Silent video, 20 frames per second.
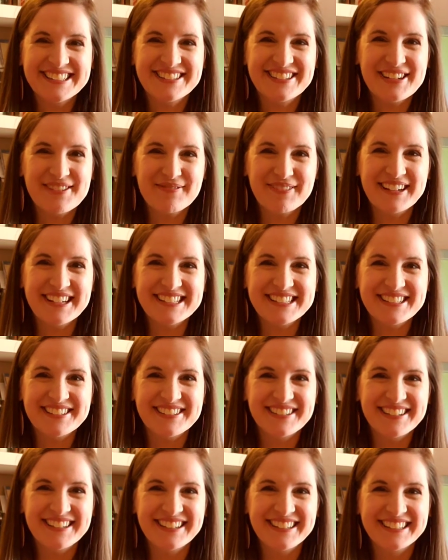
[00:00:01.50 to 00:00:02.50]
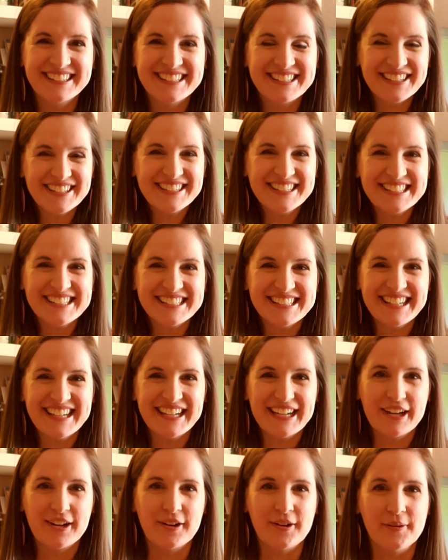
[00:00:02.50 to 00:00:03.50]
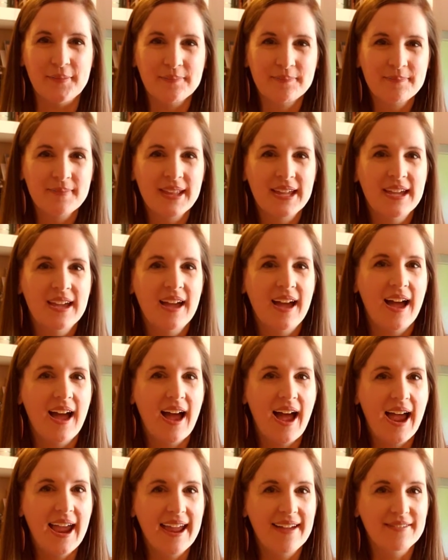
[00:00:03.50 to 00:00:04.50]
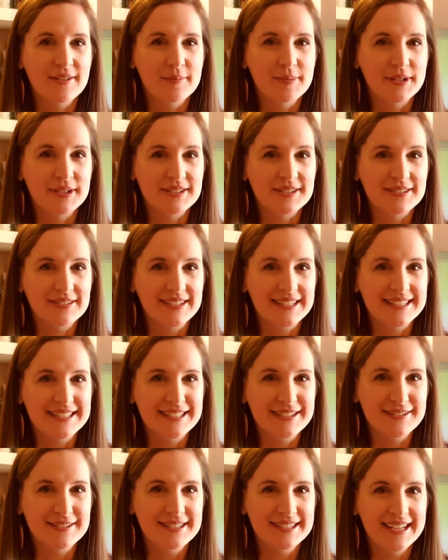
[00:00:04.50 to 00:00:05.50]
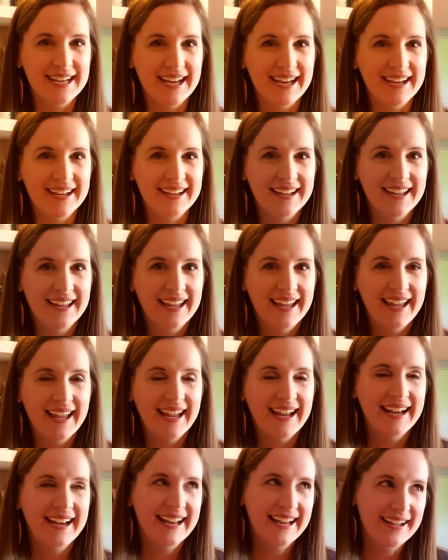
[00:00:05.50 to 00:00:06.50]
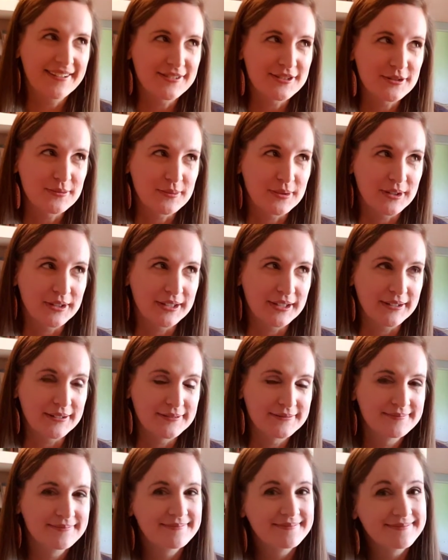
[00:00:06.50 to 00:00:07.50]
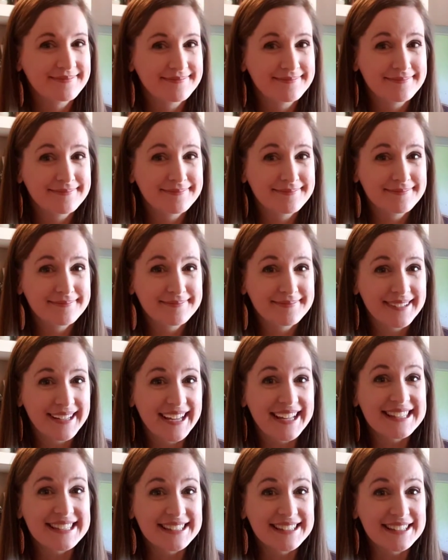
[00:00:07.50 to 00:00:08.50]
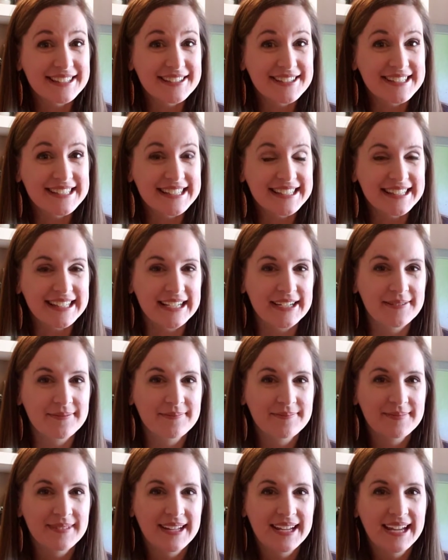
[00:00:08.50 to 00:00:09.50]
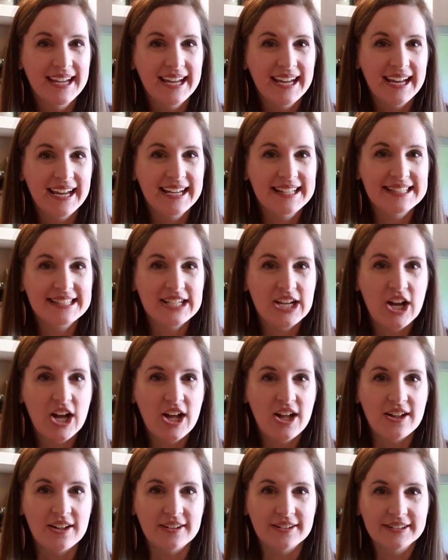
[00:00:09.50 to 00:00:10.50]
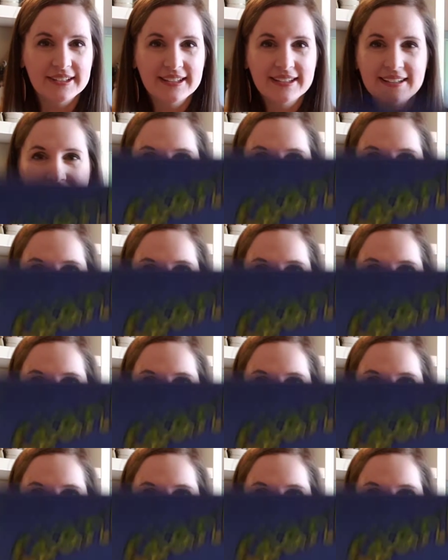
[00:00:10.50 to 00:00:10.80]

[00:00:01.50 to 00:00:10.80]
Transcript: Street Preschool. It's good to see you. I have a book to read to you today, and I have to warn you. It's a little silly. It's called